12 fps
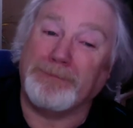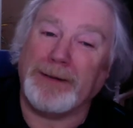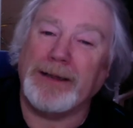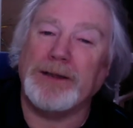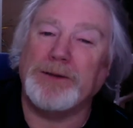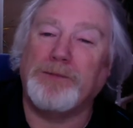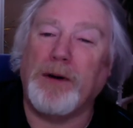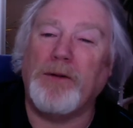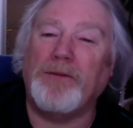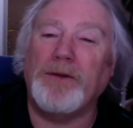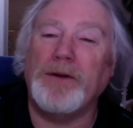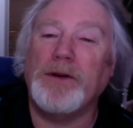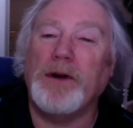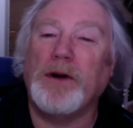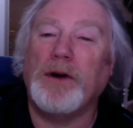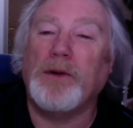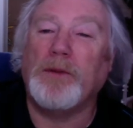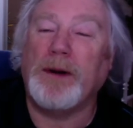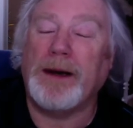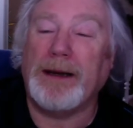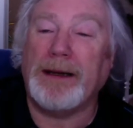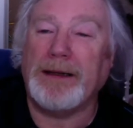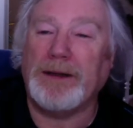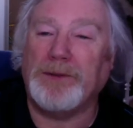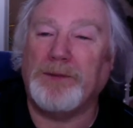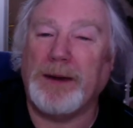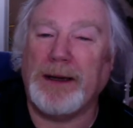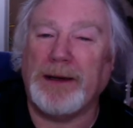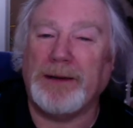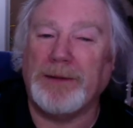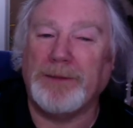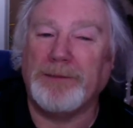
Inishboffin, where he is buried.